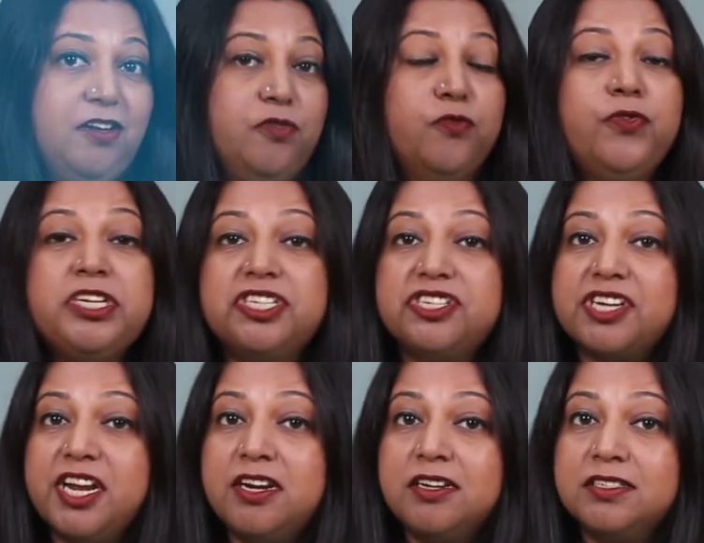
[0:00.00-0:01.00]
which
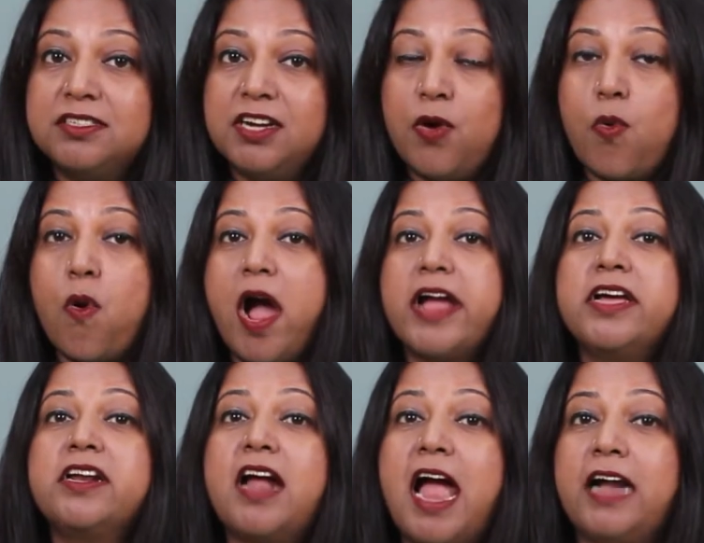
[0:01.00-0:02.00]
trainers
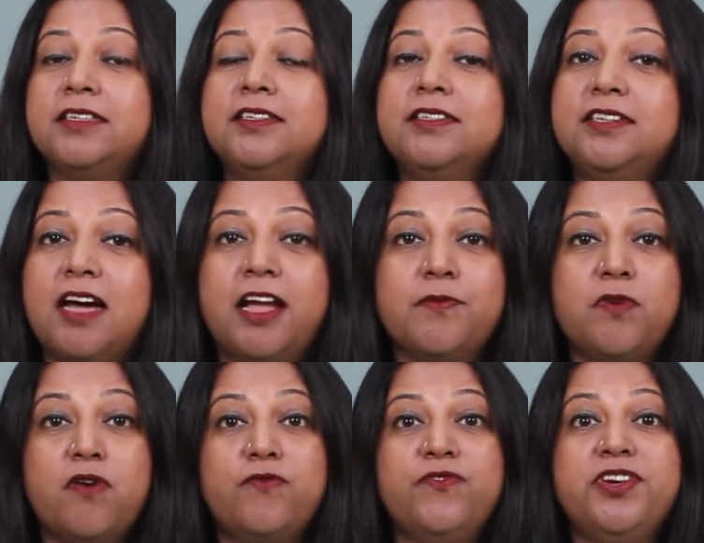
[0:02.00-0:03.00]
require at the time
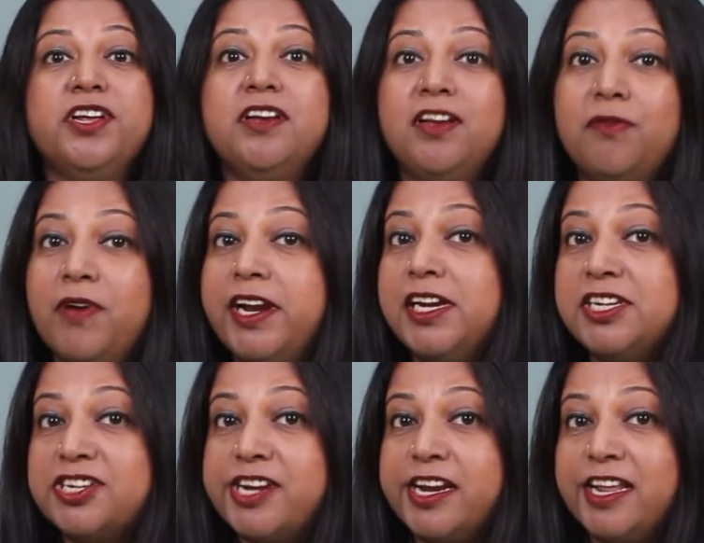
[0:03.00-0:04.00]
of delivering
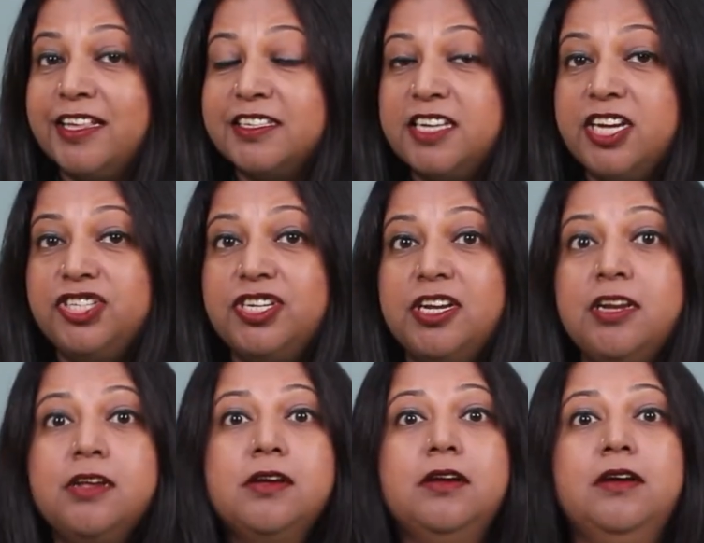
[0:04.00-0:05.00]
training
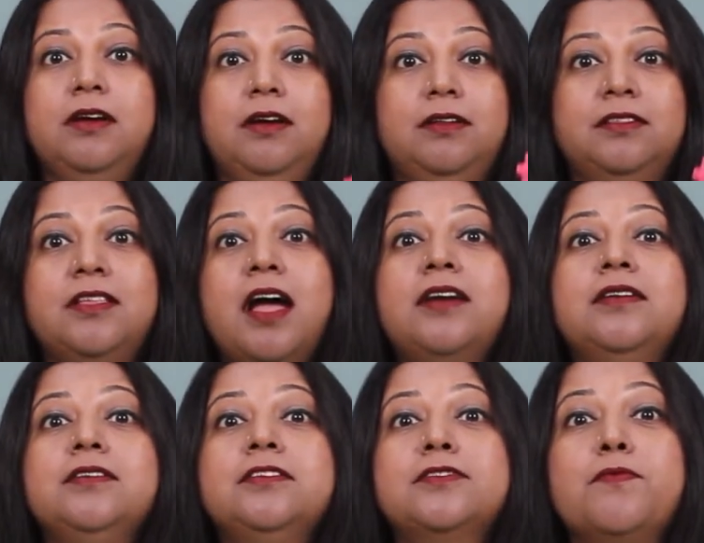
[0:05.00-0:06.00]
session, that
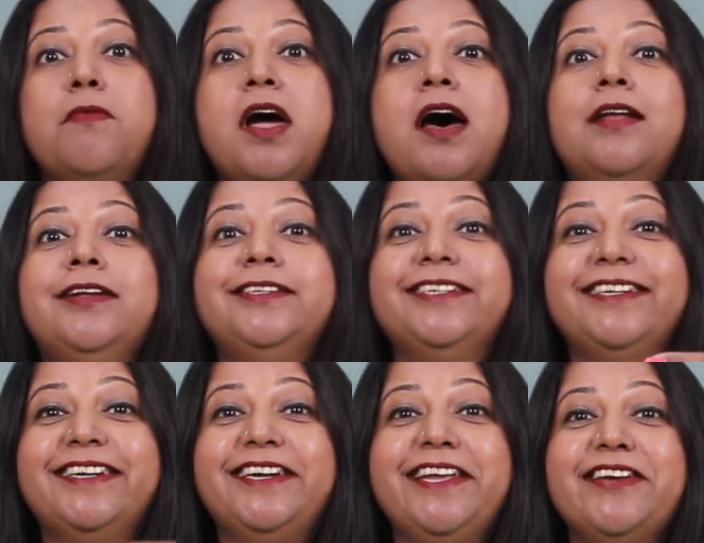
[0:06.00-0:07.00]
is
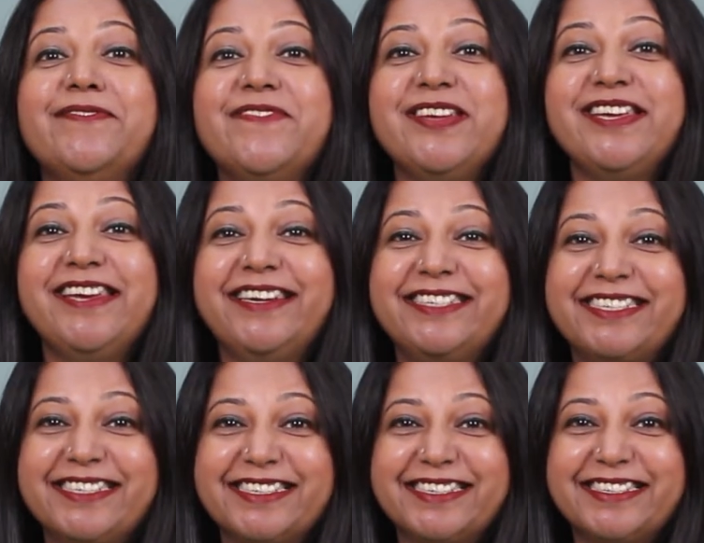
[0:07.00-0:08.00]
managing
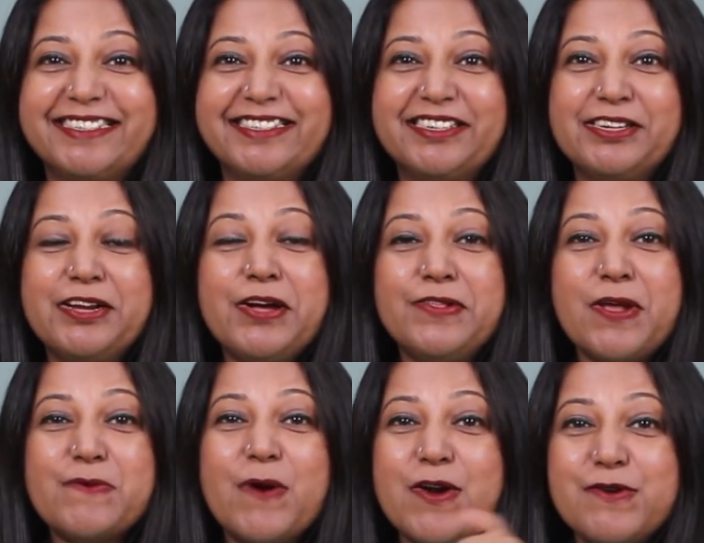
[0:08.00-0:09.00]
deviation.
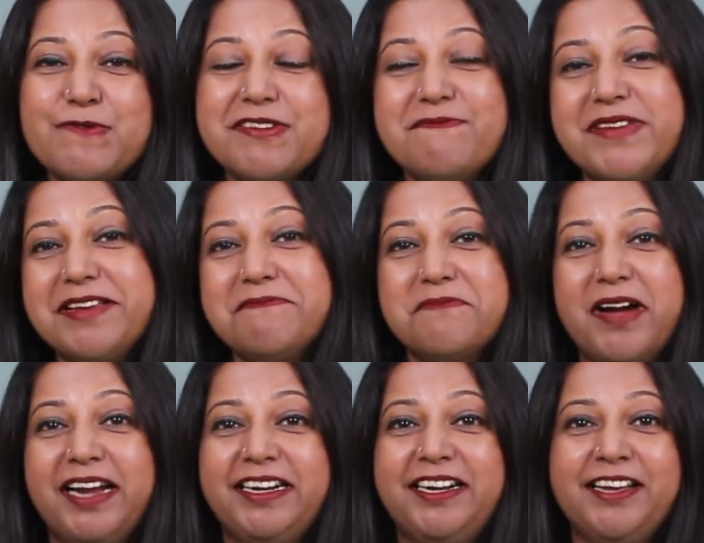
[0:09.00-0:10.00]
Now, what do I mean
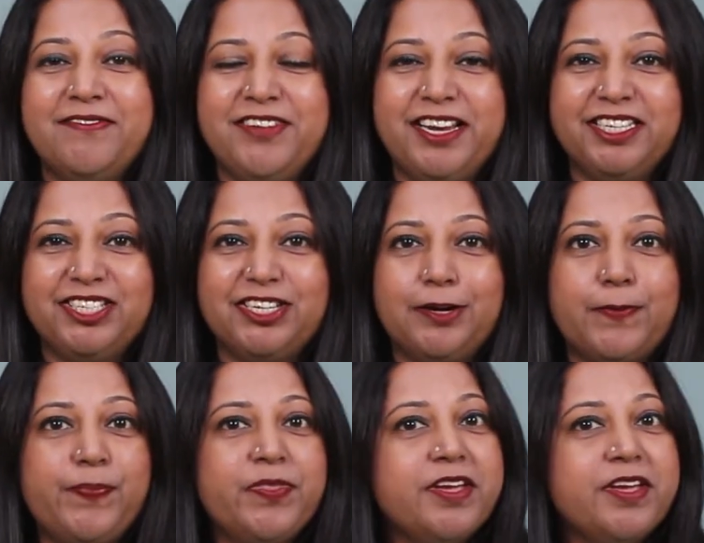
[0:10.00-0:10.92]
by deviation?